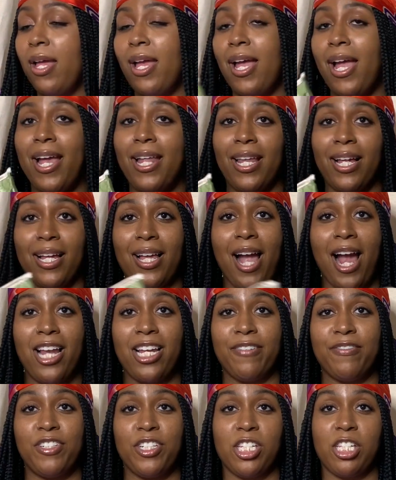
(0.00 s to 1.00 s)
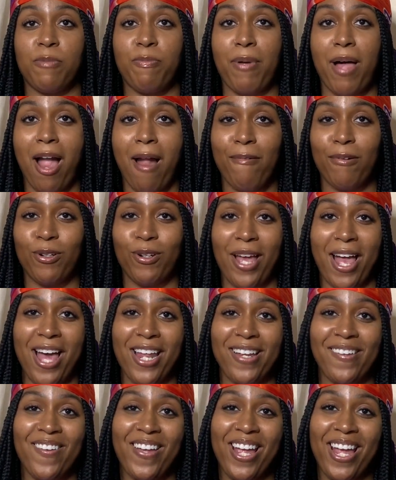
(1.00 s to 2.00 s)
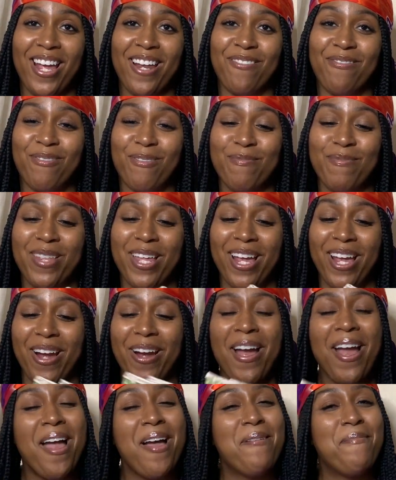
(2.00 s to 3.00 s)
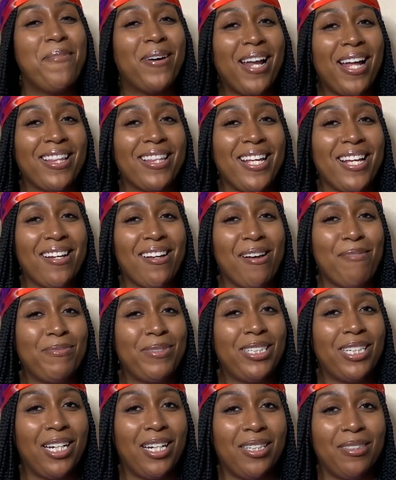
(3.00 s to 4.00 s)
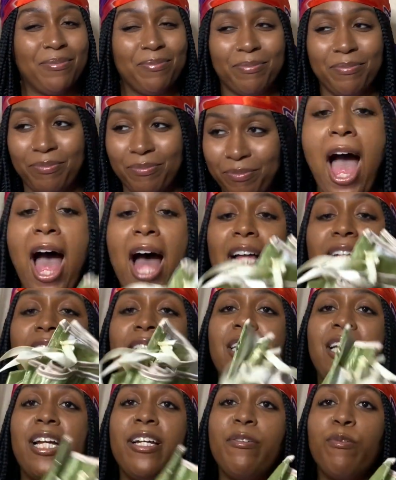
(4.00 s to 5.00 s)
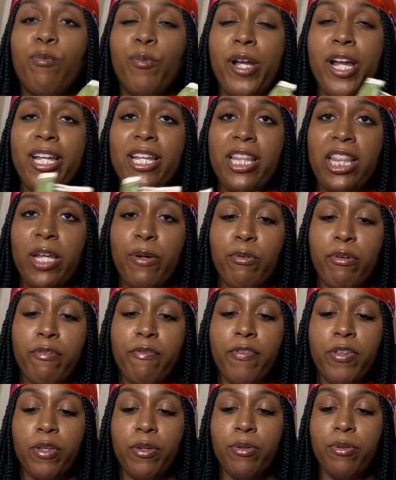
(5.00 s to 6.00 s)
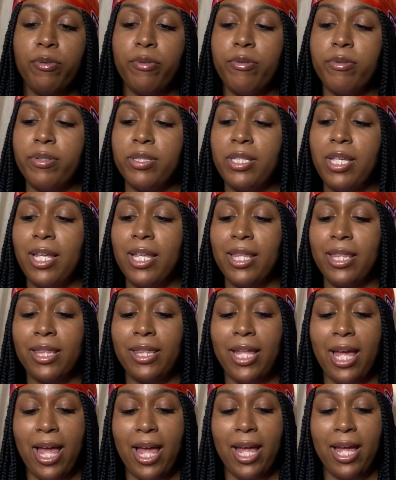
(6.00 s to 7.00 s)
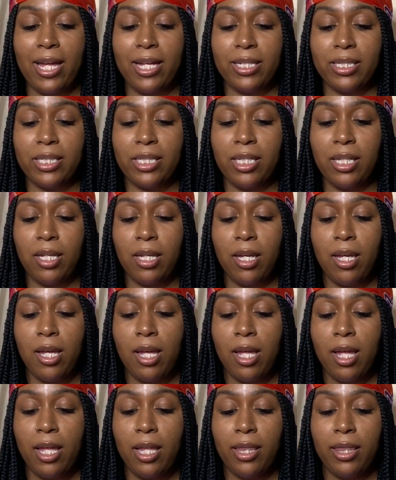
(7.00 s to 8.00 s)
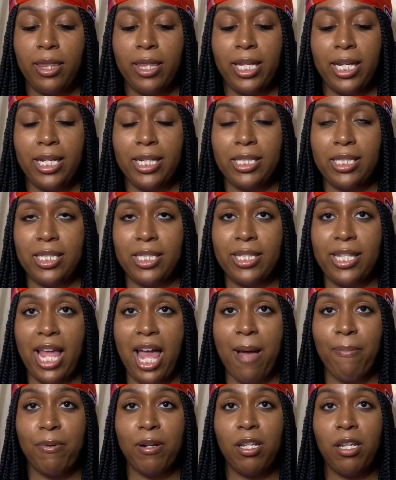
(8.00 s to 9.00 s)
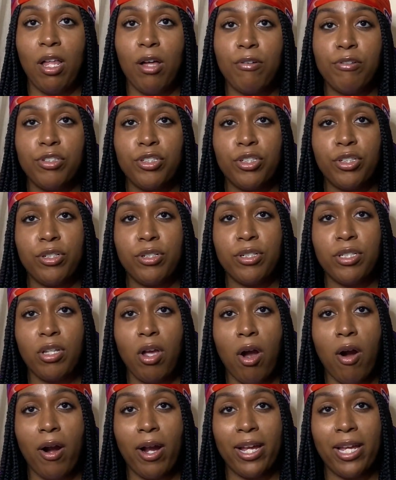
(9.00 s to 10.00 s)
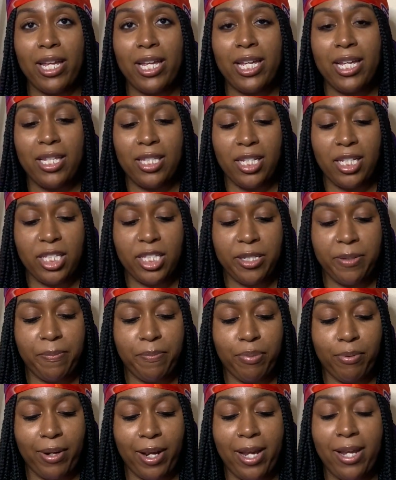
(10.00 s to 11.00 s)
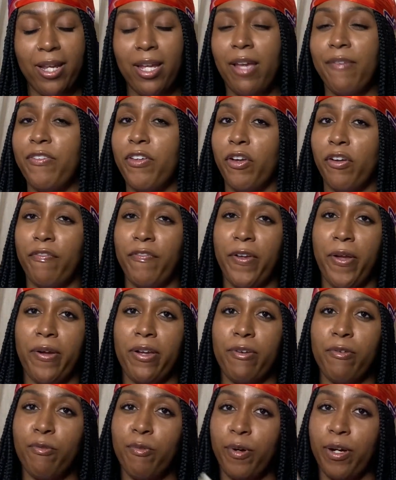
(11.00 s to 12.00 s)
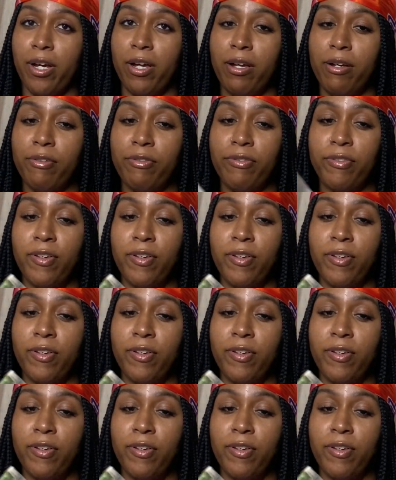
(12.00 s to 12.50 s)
and it kind of just spiraled out of hand from there, but I think I'm done. I did read in the reviews that these snap closures are easy to break if you're very rough.